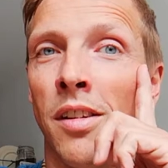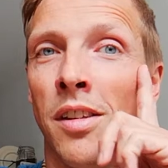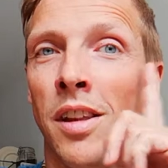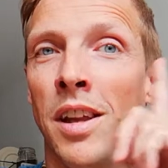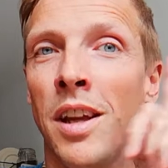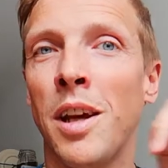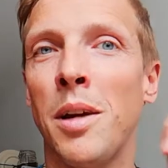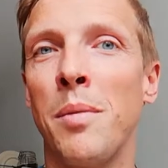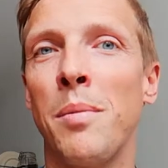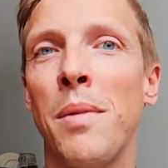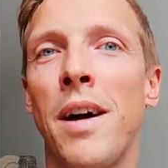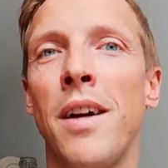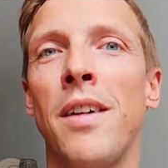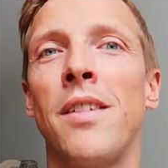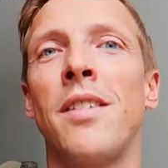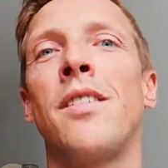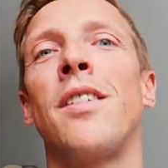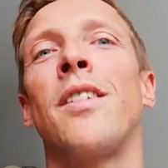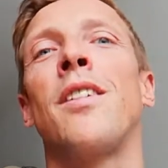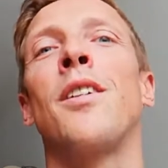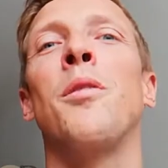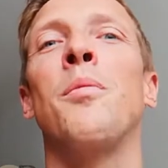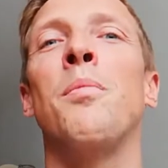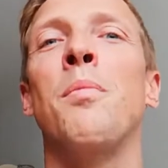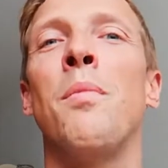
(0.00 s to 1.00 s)
think about,
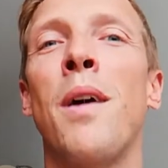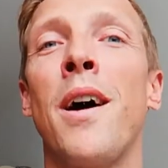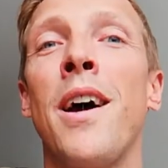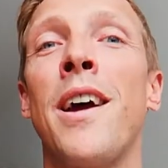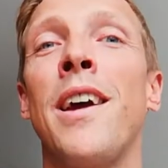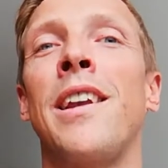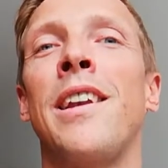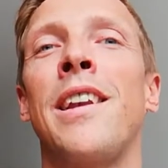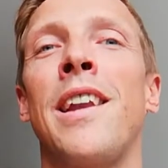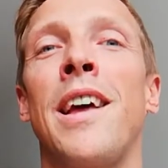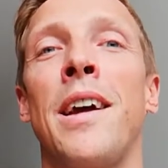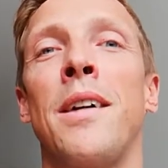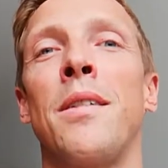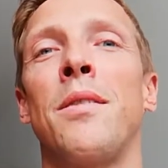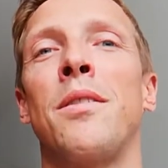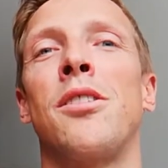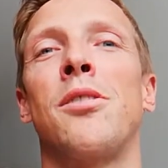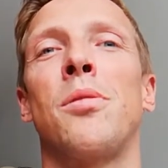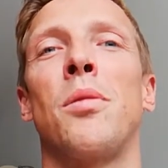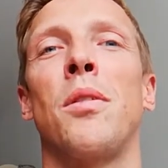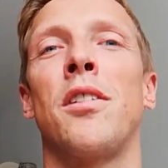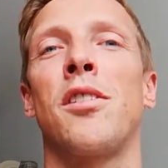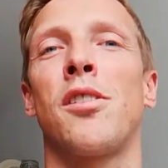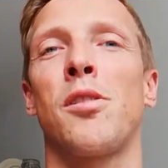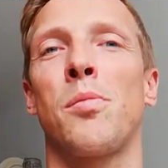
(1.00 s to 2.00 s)
to combine
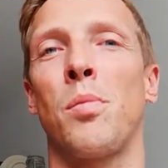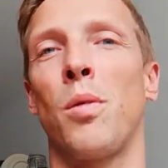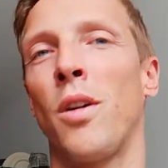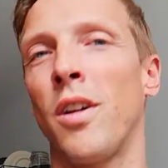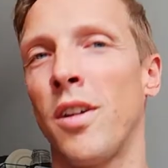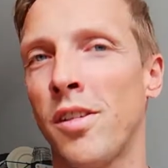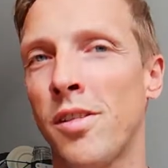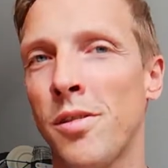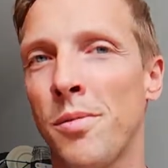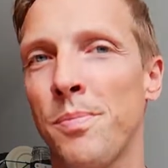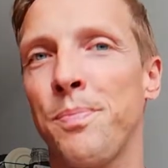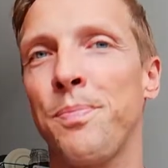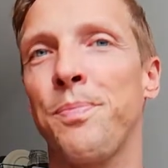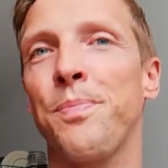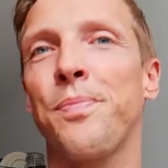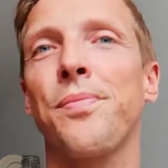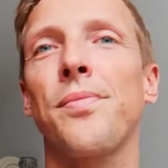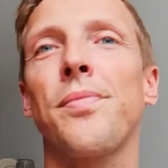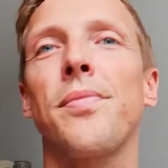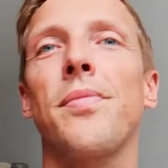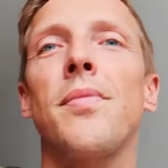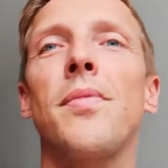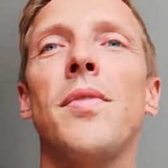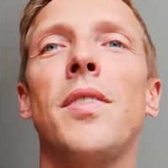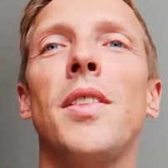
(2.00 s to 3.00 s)
language with sports.
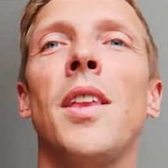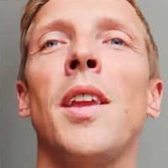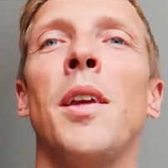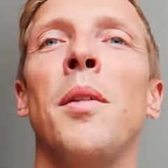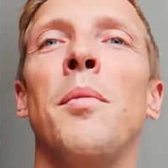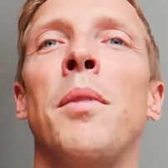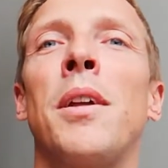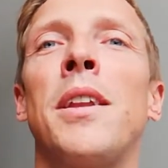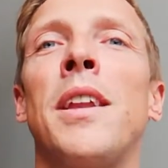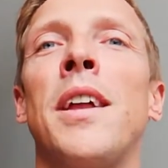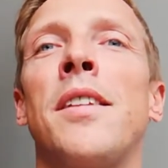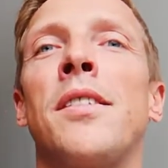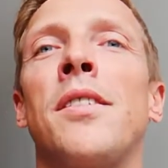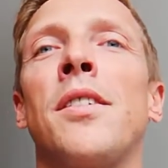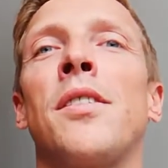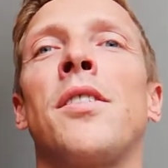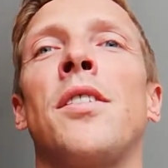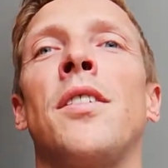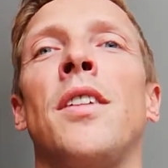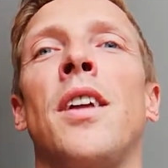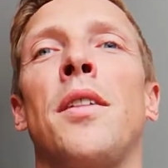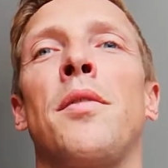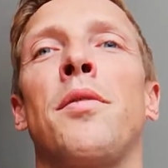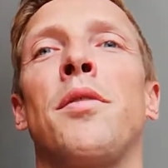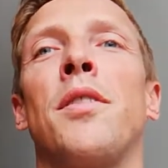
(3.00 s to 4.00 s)
But that's
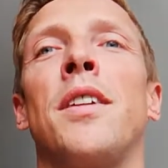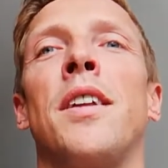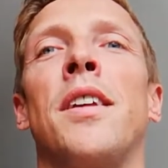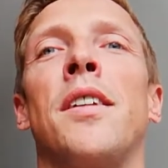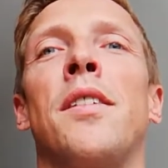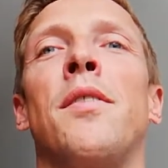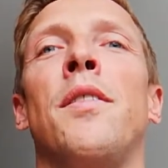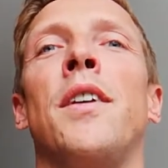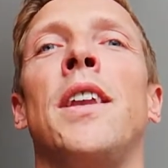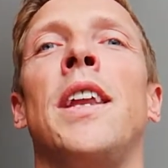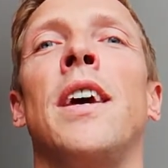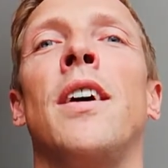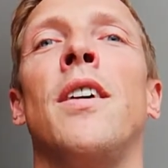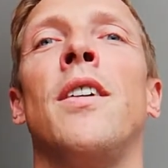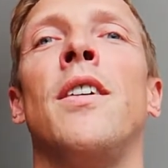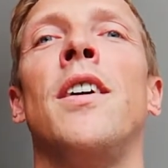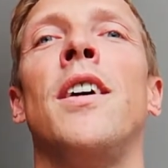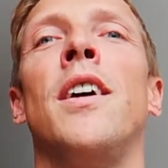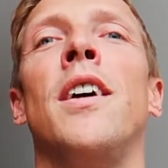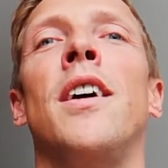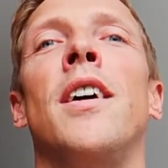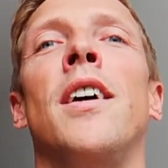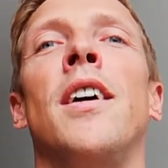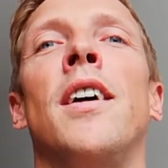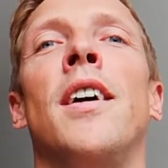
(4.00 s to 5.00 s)
also not for this video.
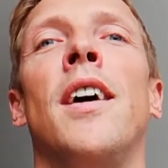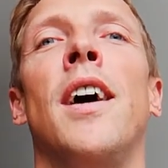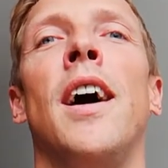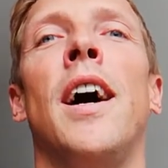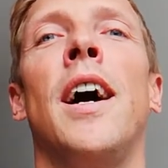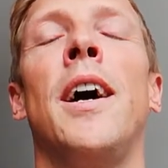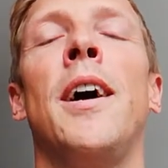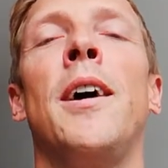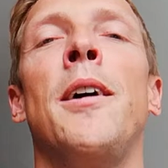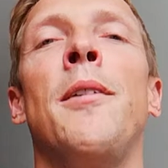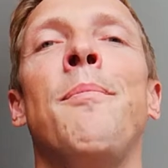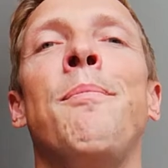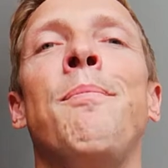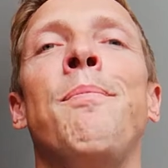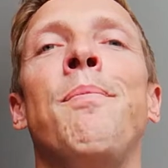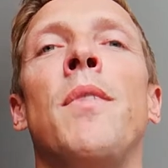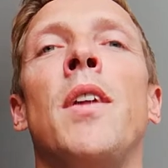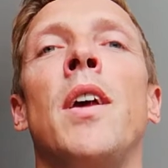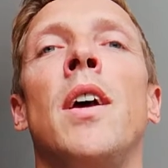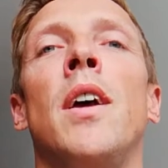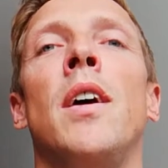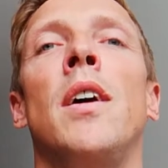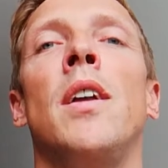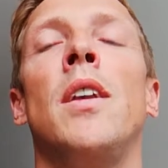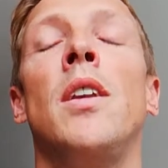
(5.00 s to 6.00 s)
Um,
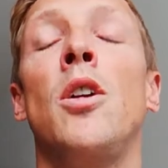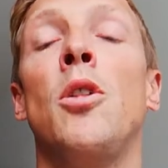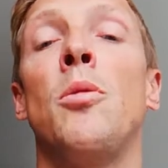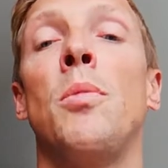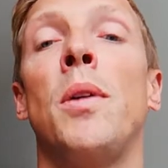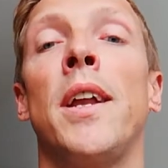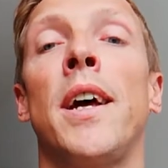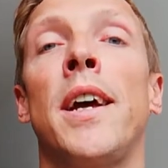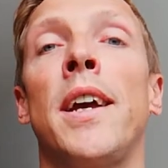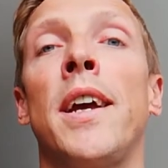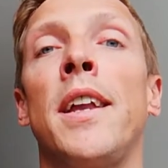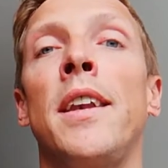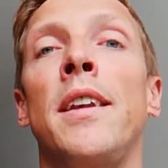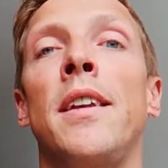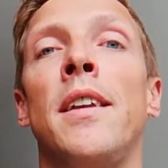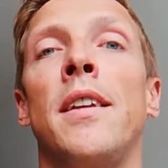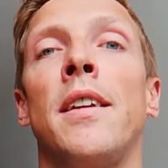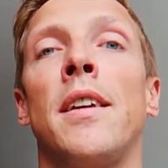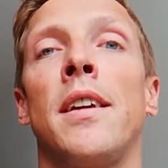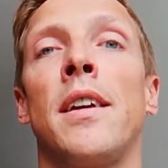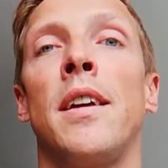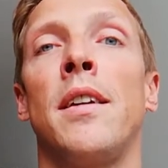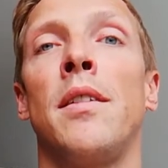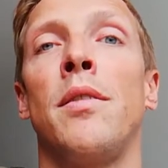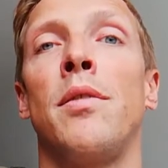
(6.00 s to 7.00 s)
no, but I can
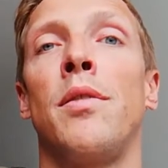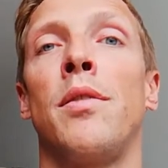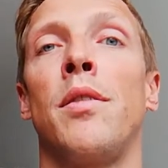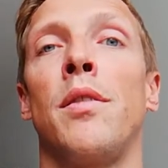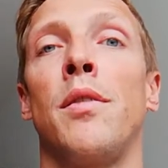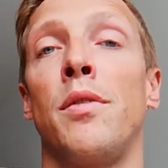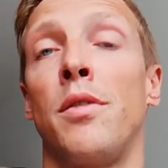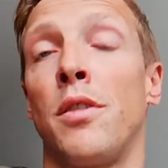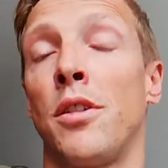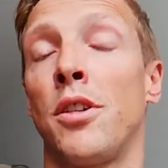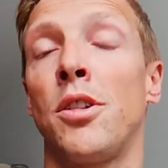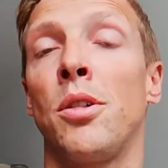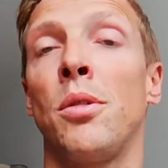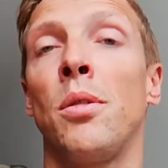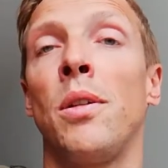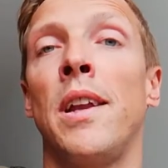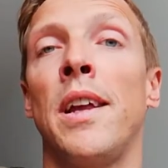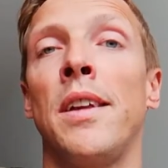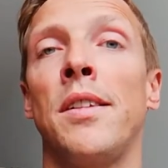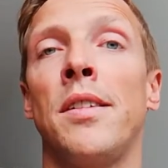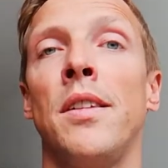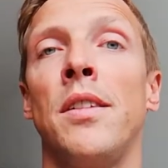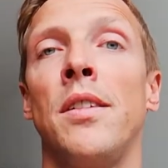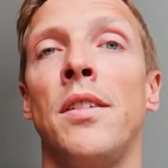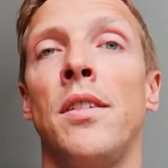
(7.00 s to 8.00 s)
give virtual
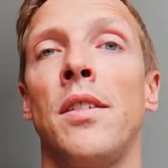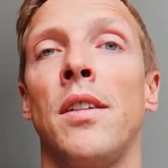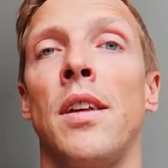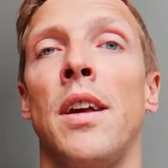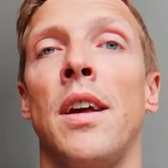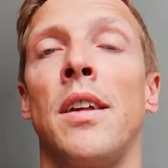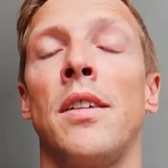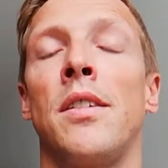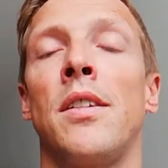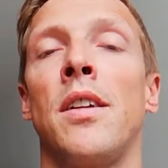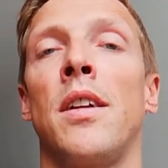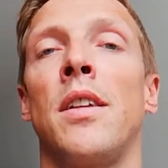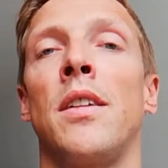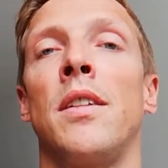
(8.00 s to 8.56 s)
lessons as